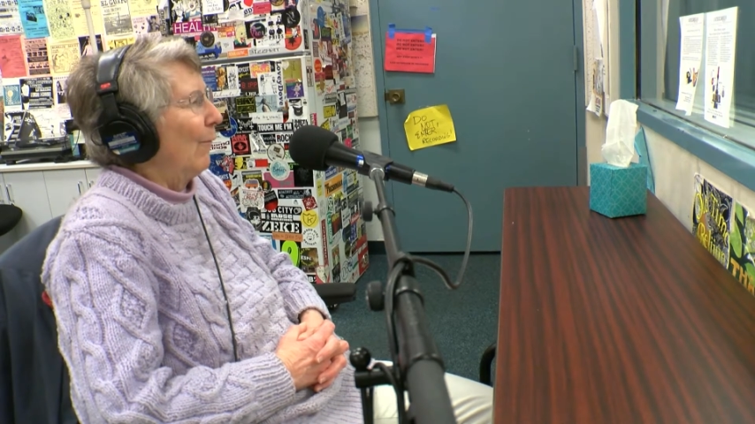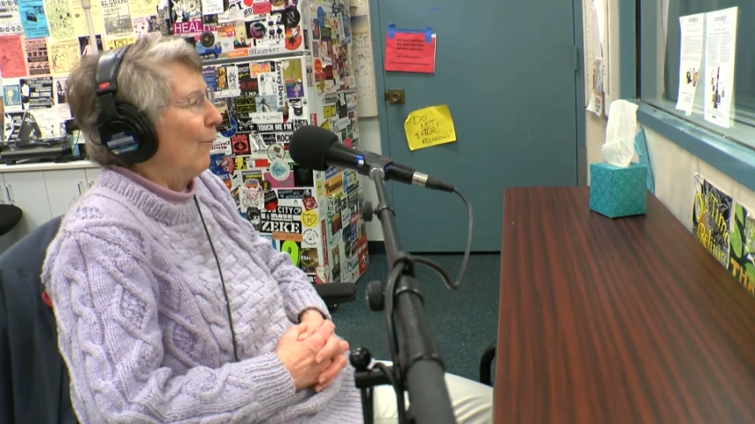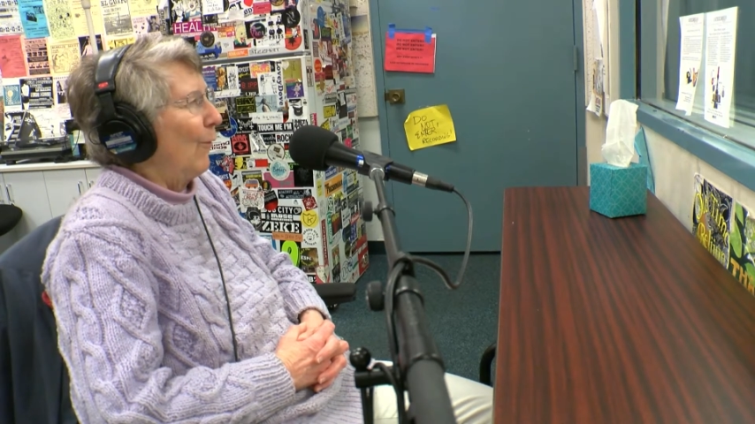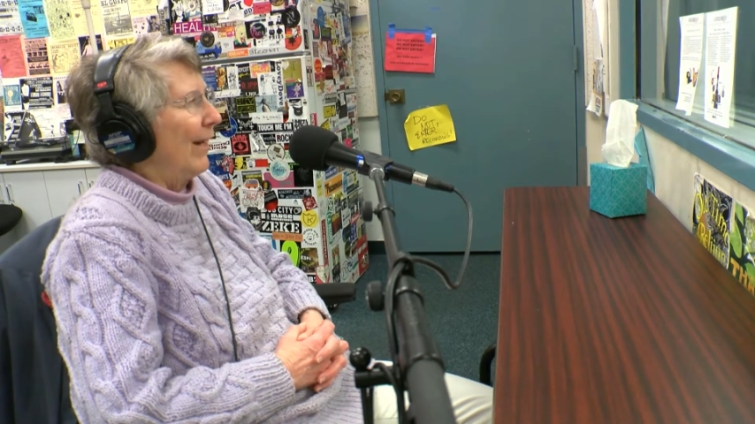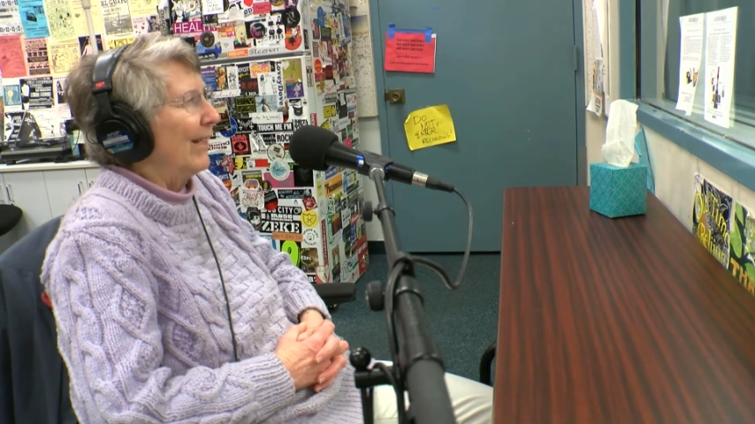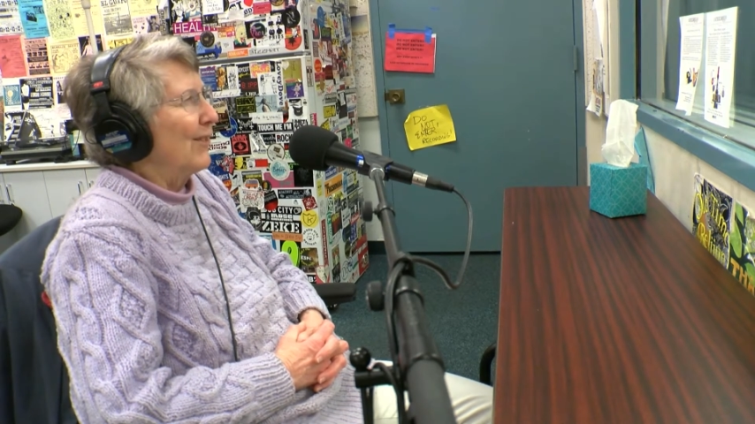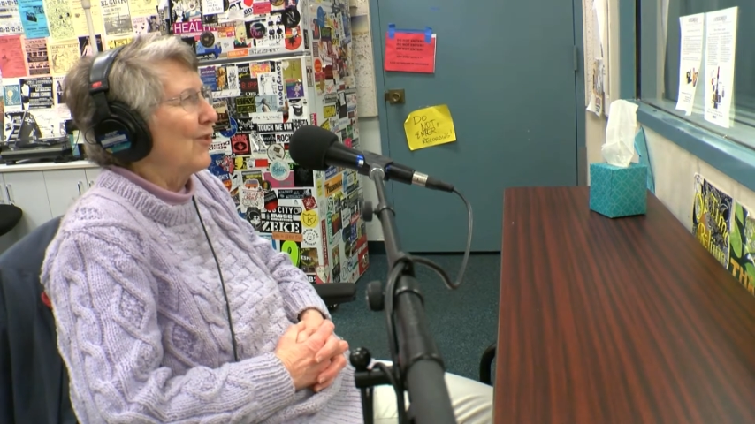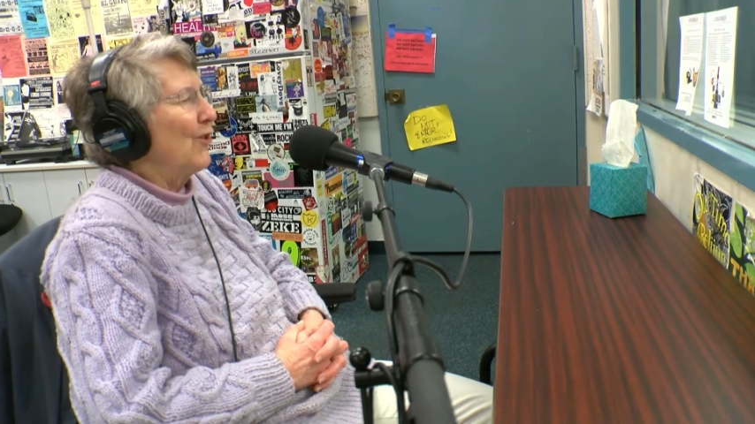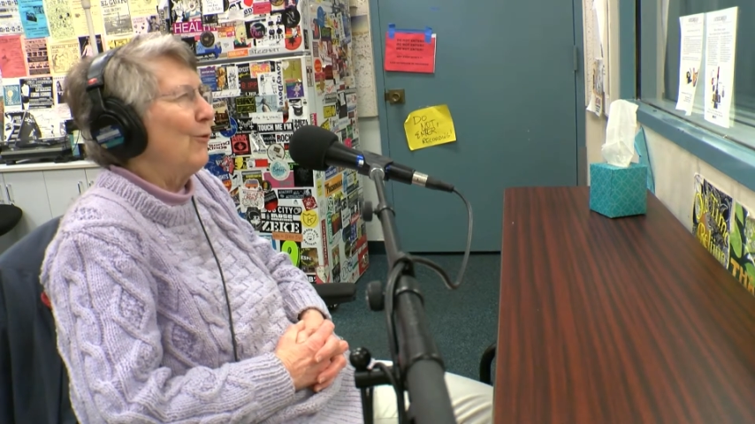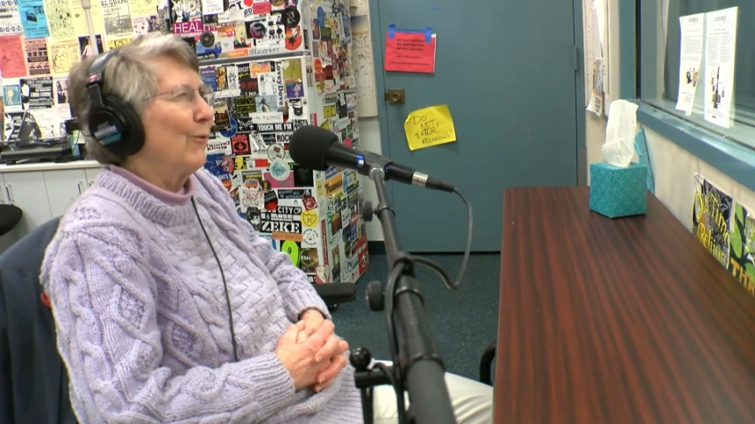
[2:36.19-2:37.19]
when
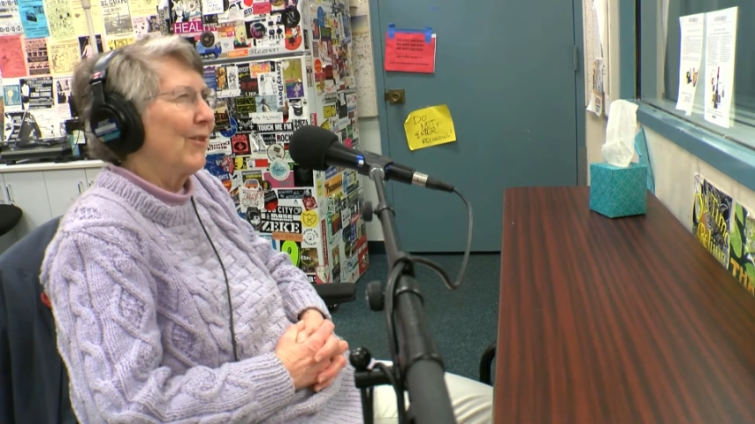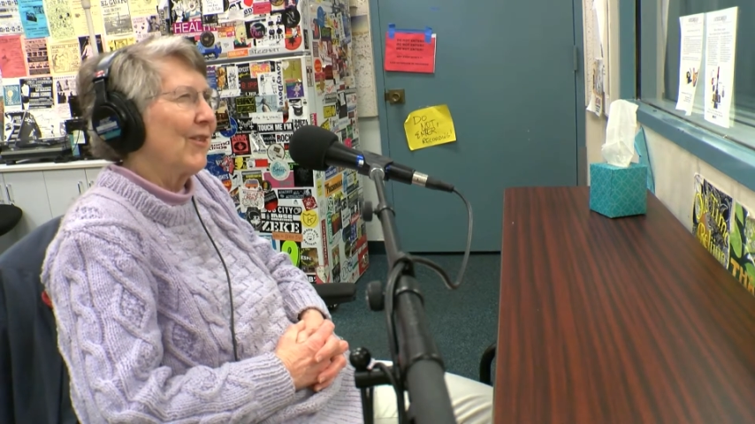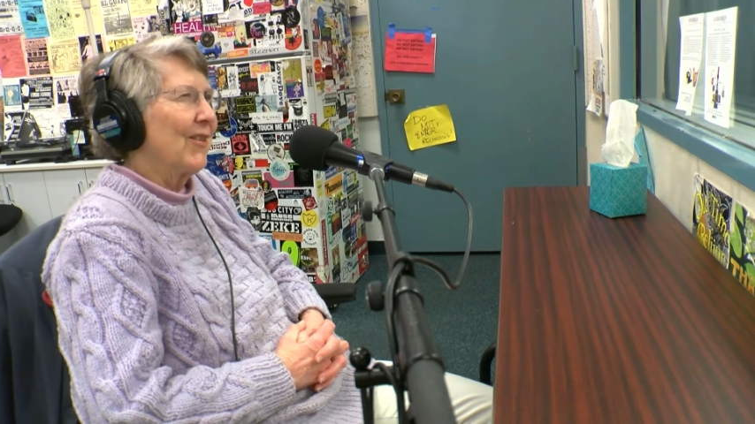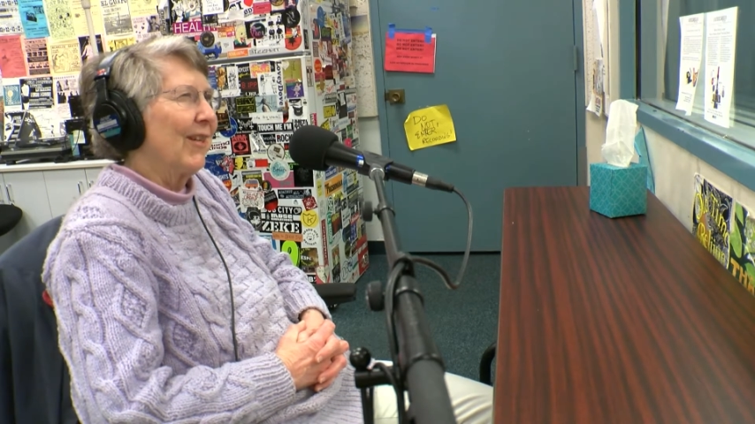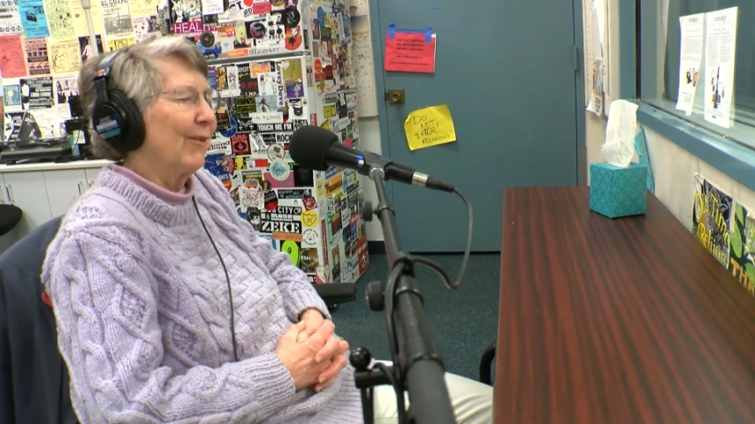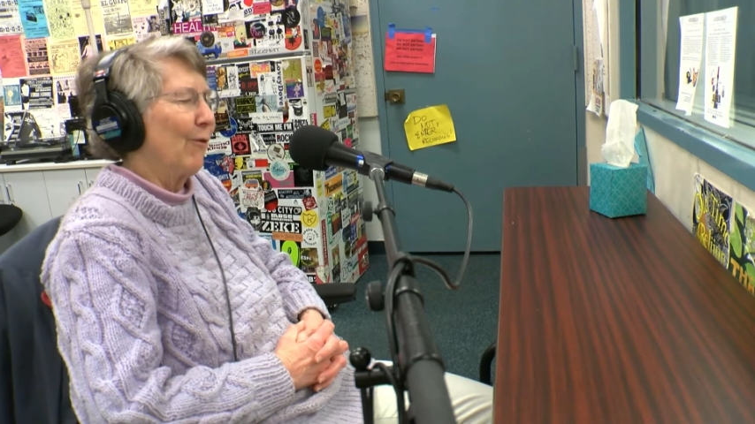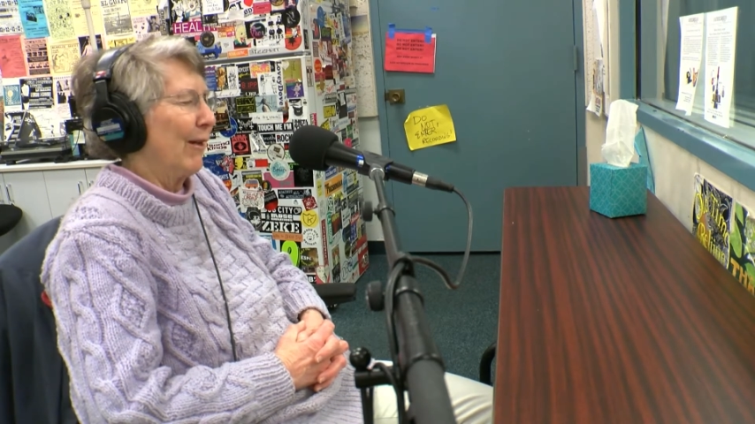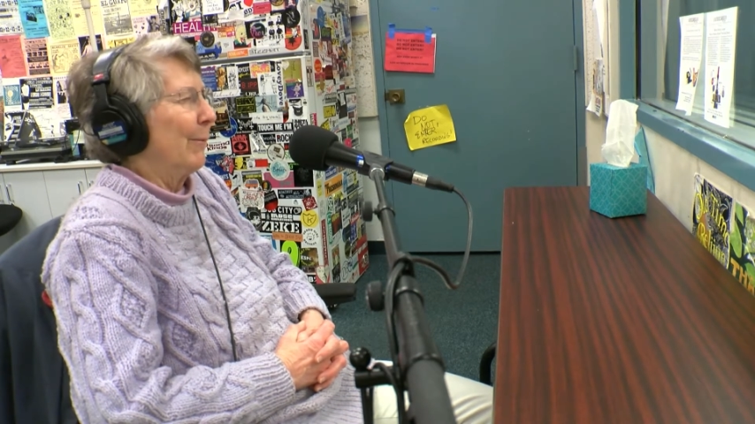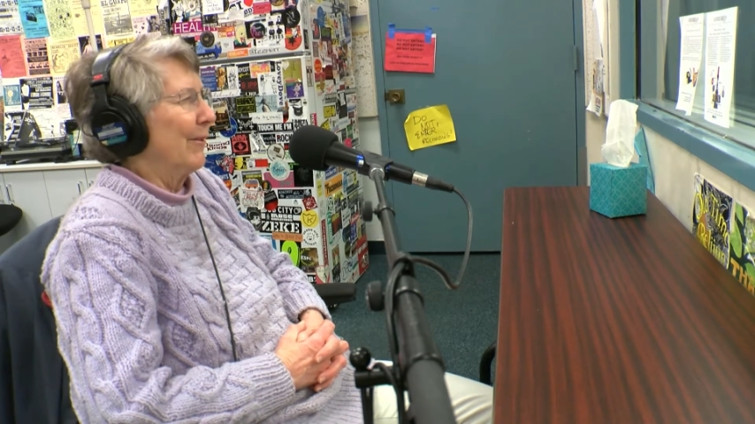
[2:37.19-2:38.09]
she was growing